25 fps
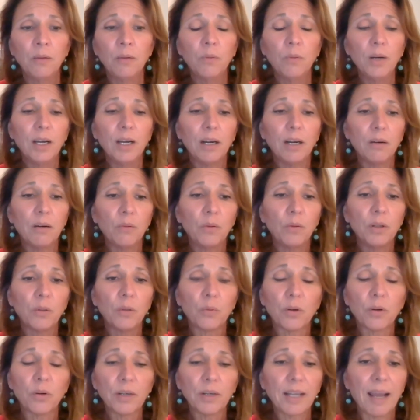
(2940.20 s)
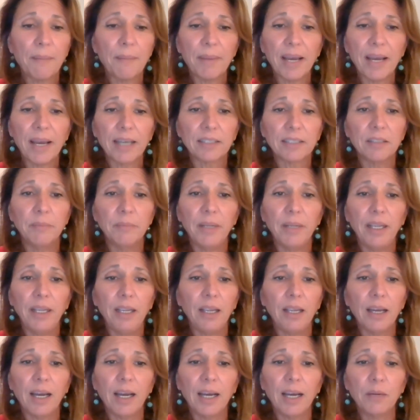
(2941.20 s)
Well, when the word got back to
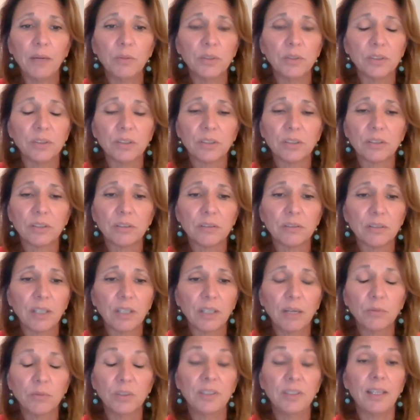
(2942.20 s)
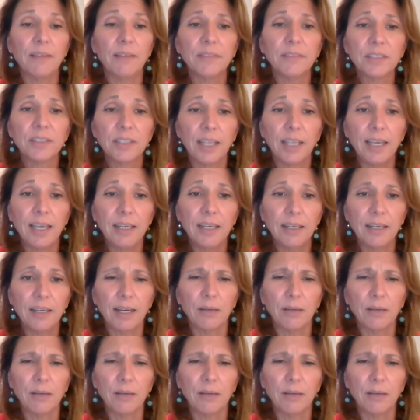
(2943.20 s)
me, I was I was devastated.